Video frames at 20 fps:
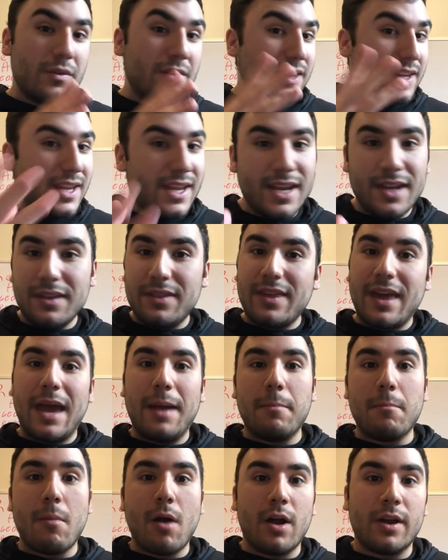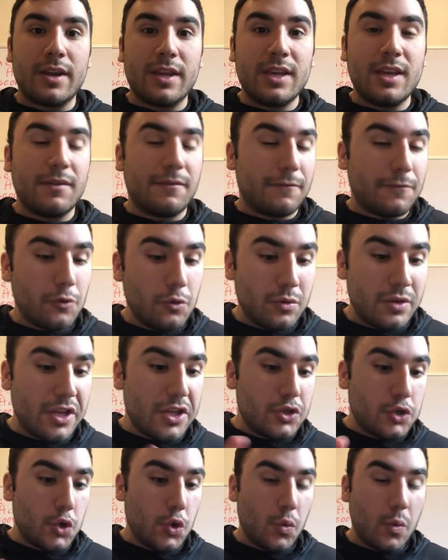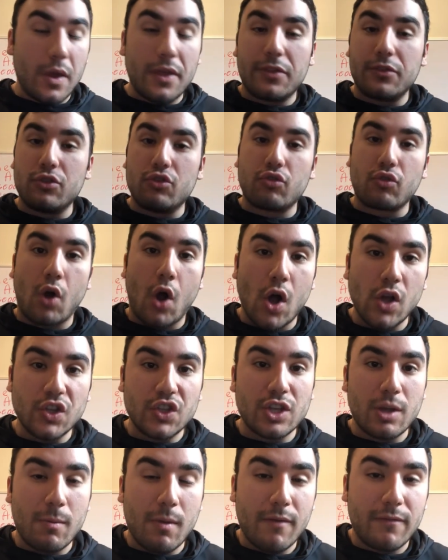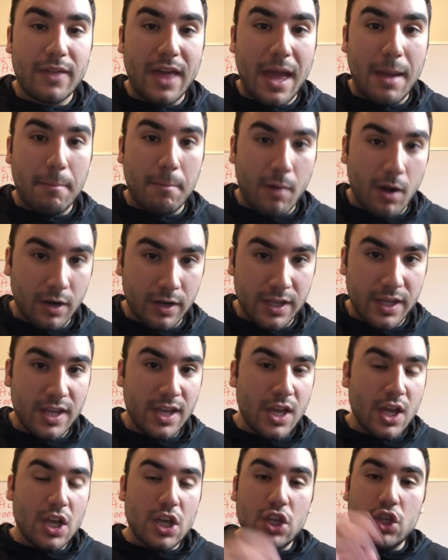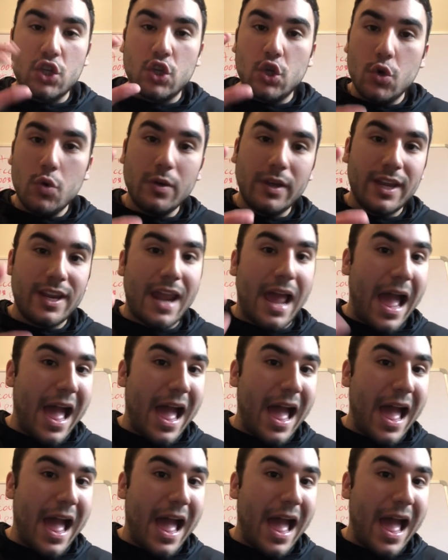need that money, if you need to withdraw some of that money, you can